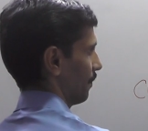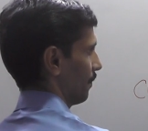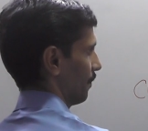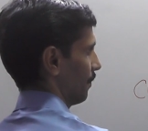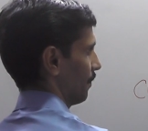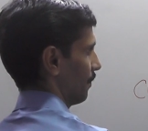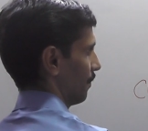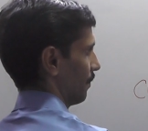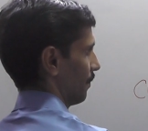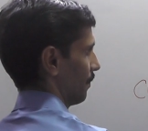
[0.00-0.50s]

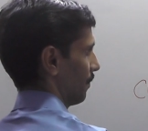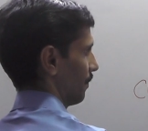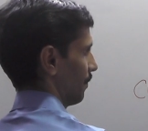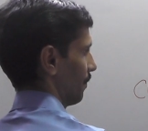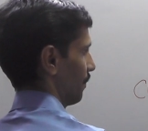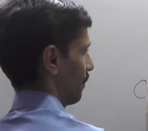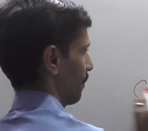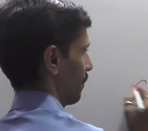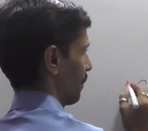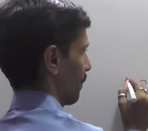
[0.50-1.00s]

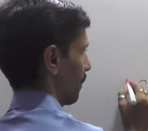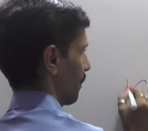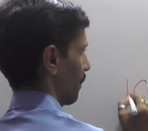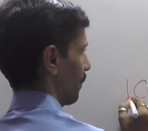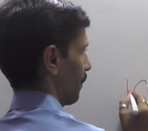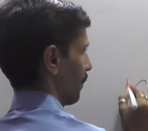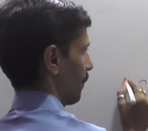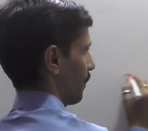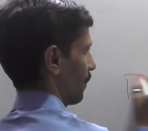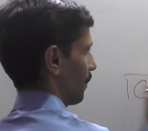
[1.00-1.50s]

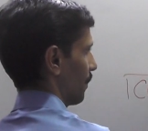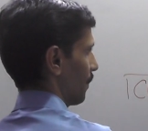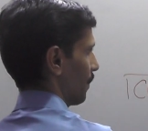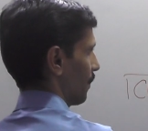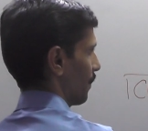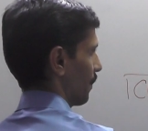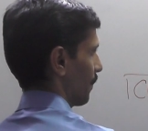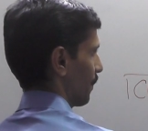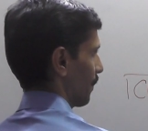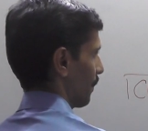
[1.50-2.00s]

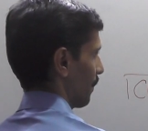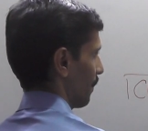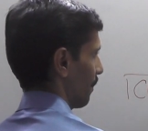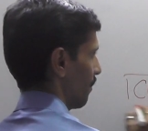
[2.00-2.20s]
Nothing is said.